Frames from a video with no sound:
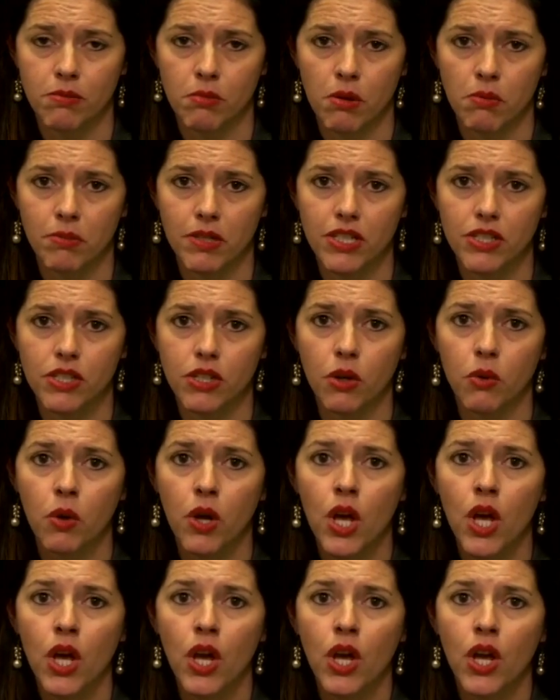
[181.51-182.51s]
moment. So,
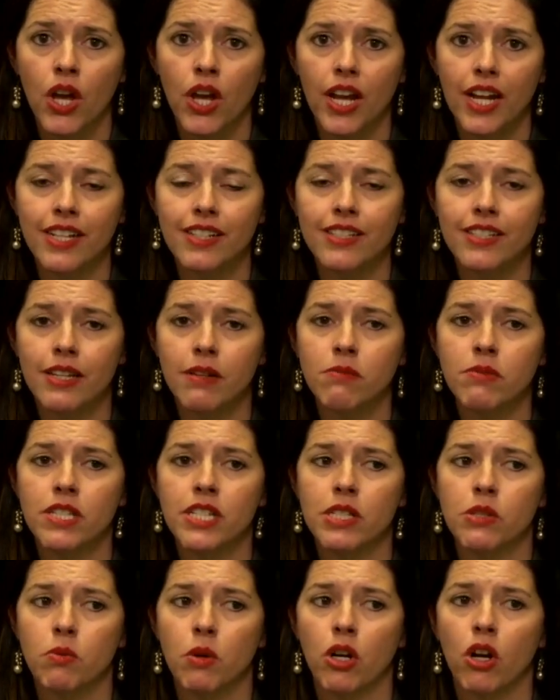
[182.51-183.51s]
in some
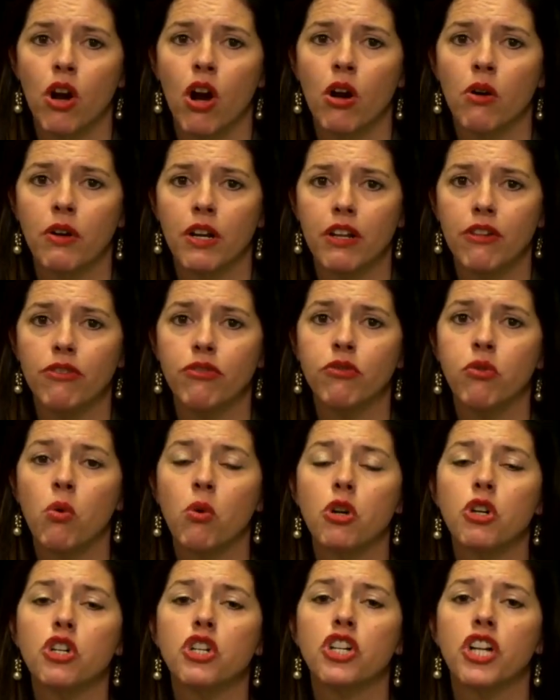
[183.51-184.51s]
sense, we are already
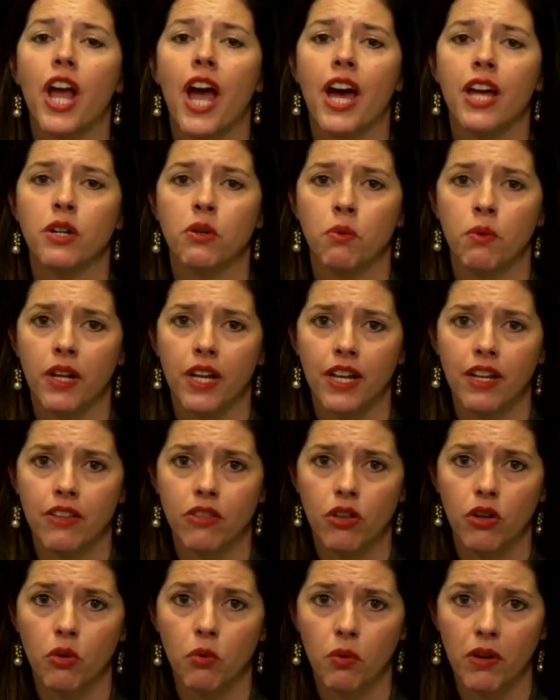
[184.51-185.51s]
foreshadowing
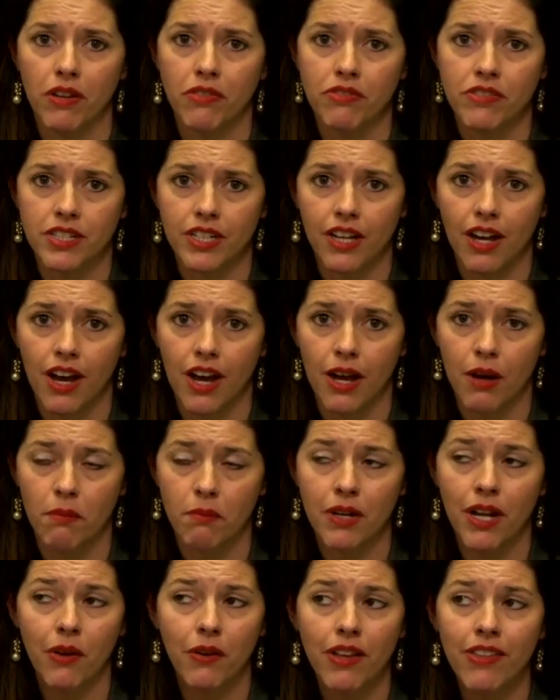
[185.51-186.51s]
the grief to come.
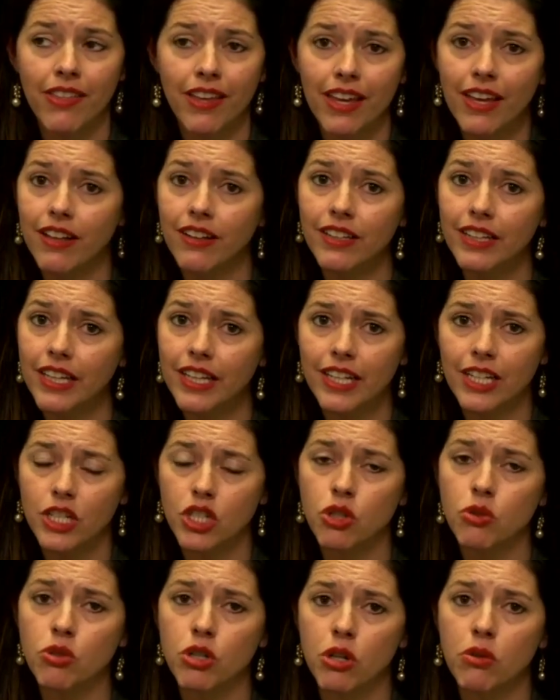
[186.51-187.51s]
Now, in the Iliad,
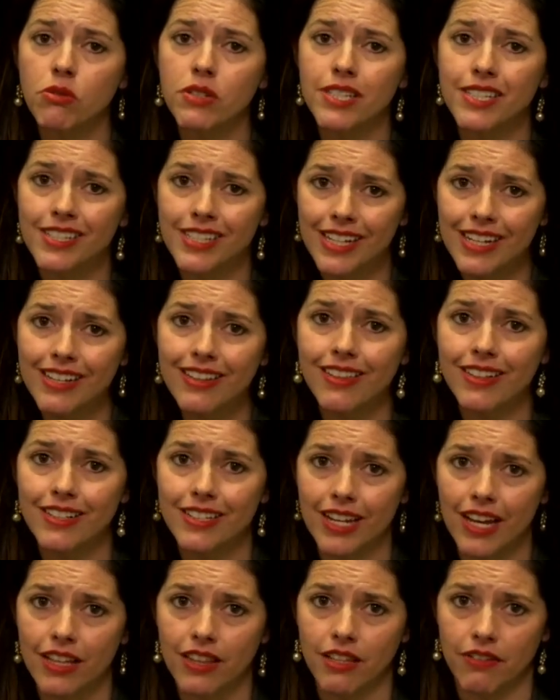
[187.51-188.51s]
you don't see the
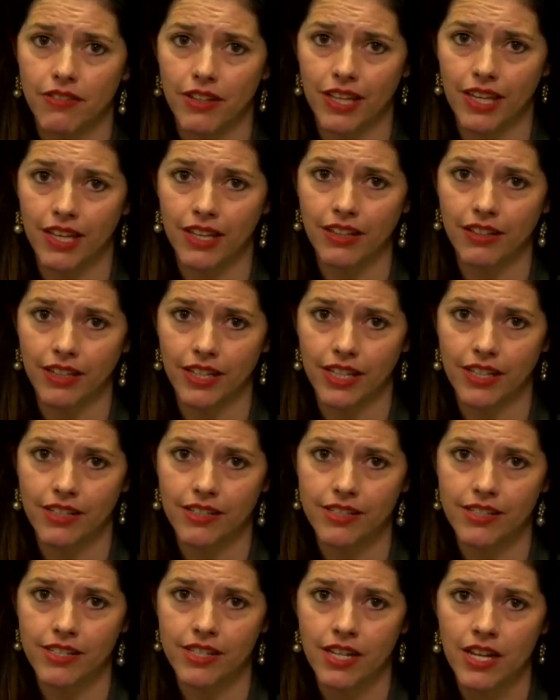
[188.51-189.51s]
death of
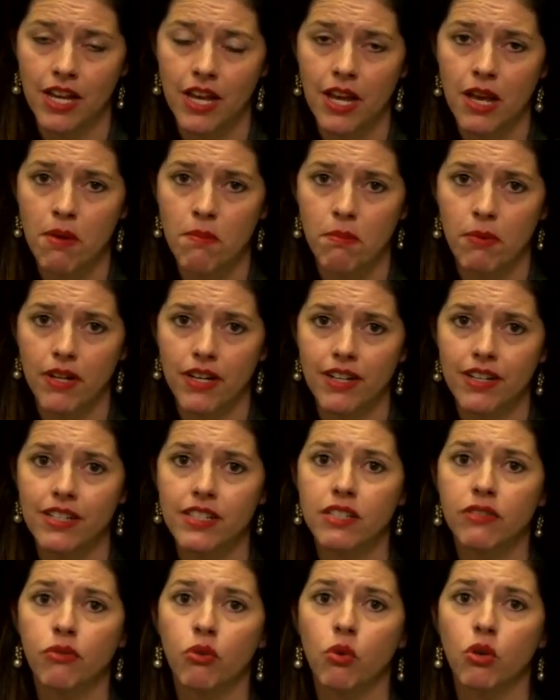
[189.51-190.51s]
Achilles, but it
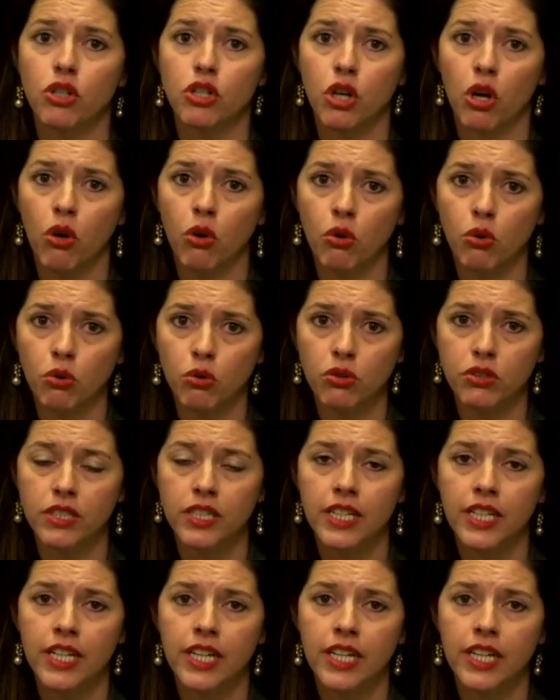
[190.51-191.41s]
is foretold